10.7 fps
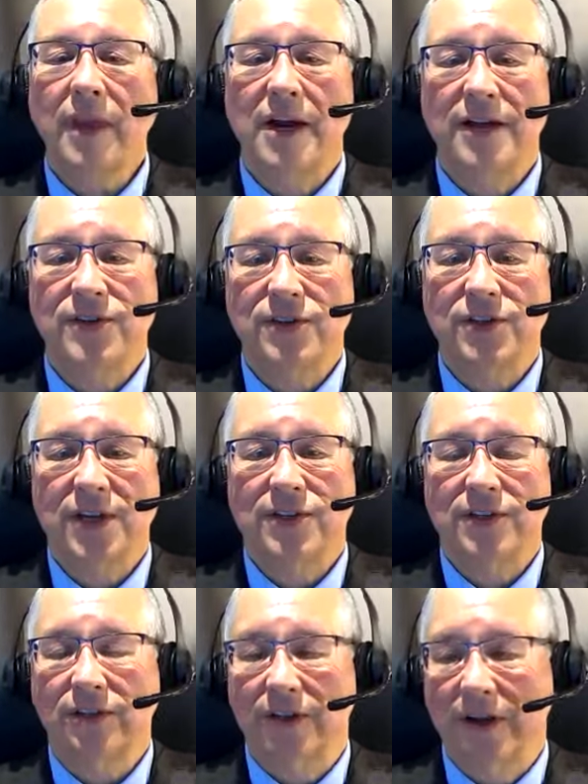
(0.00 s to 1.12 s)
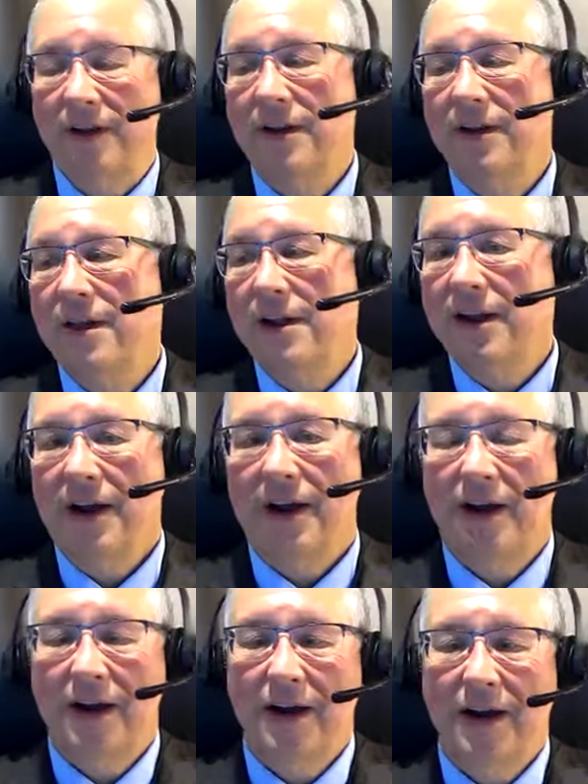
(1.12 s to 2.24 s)
suggested, look,
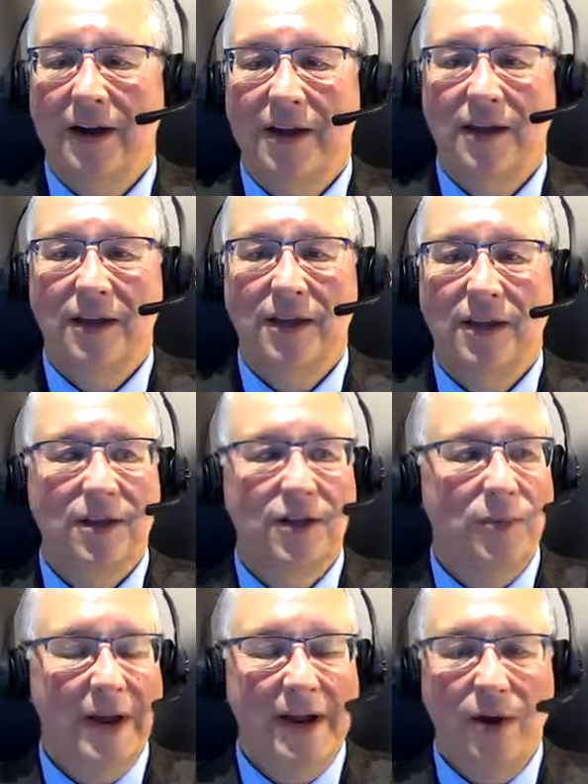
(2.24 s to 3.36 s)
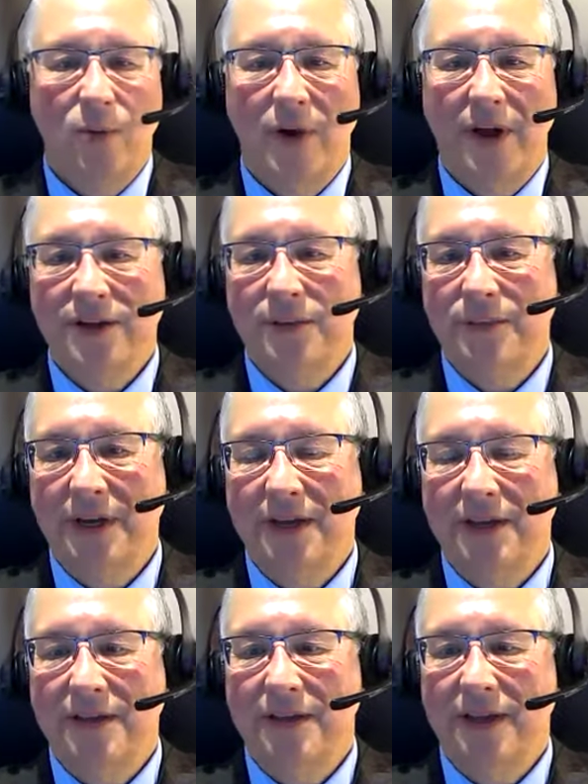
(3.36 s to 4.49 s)
you may not want to be
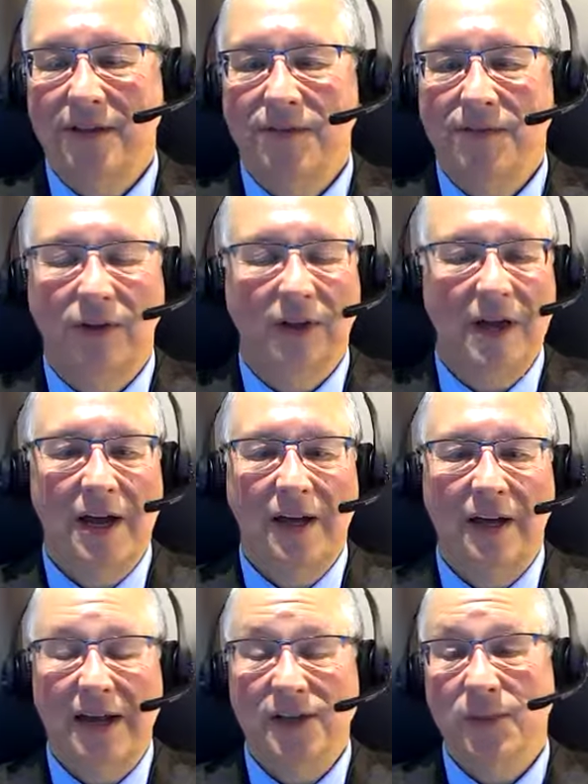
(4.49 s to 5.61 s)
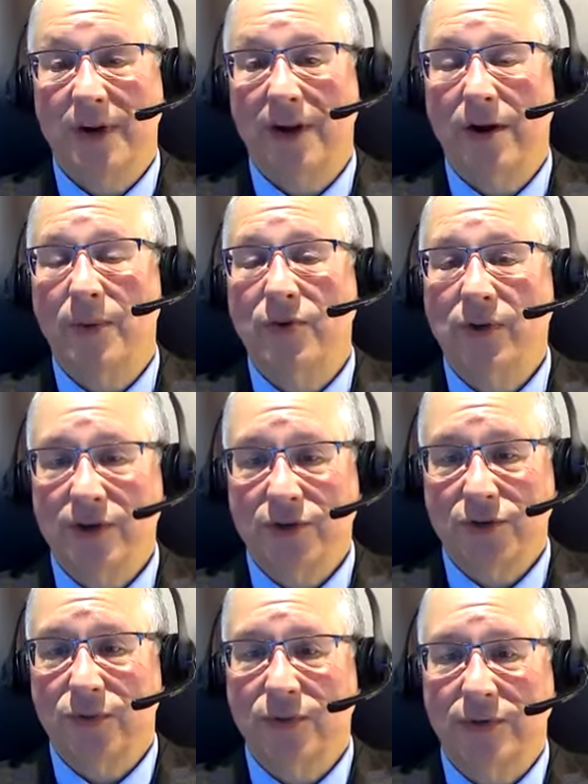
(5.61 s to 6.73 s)
in the full-on expedited
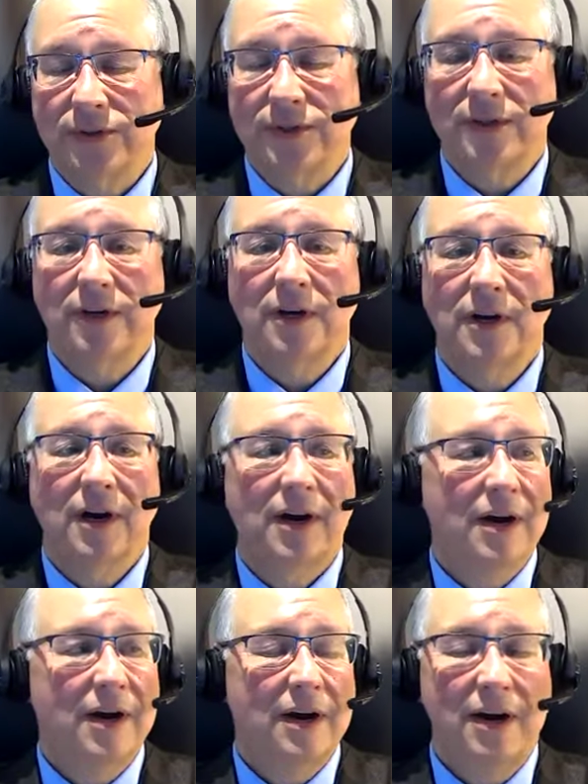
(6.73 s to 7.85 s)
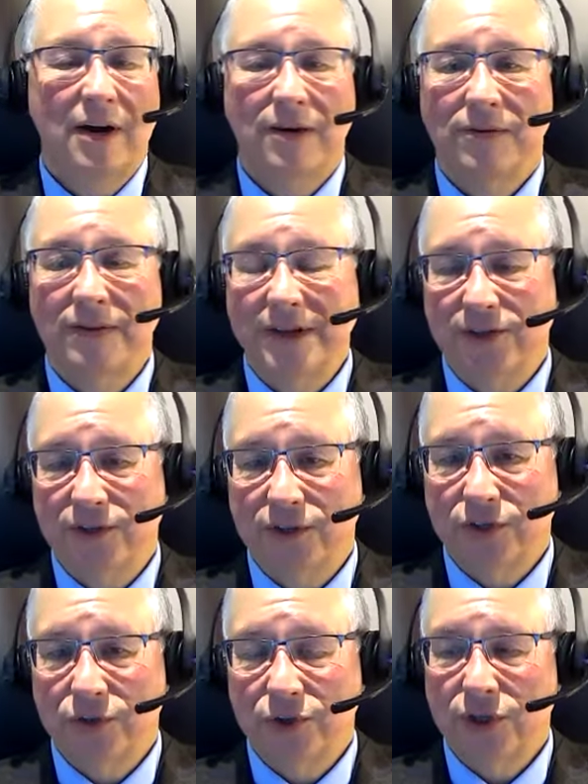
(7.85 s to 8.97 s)
arbitration rules of an
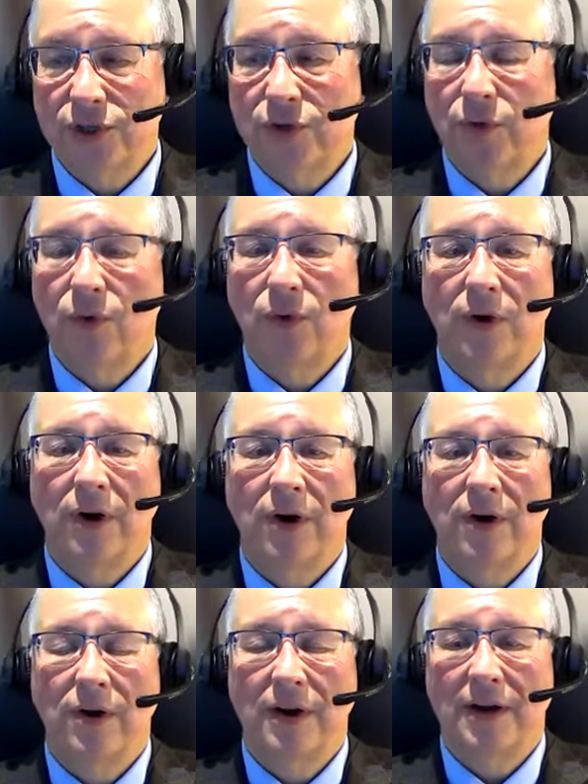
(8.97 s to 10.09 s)
institution or